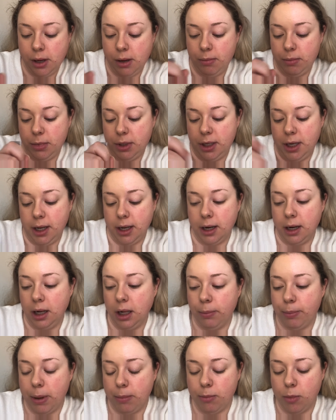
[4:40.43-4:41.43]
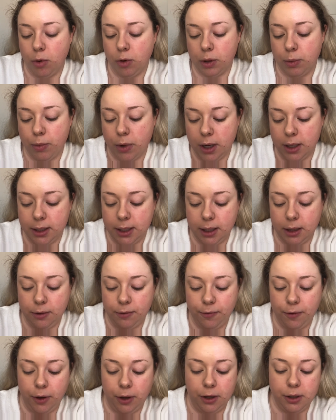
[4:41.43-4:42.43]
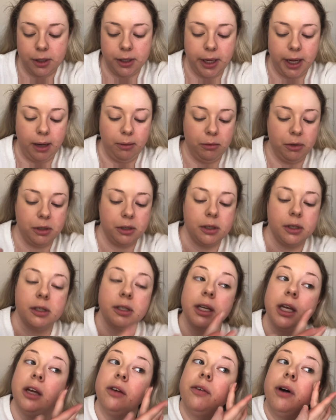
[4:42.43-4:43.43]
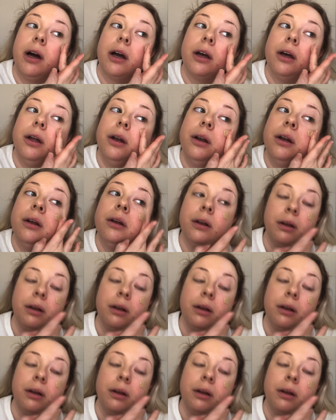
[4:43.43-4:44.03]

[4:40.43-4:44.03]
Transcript: I'm going to take a little bit more than what I did the first time, just to see if I can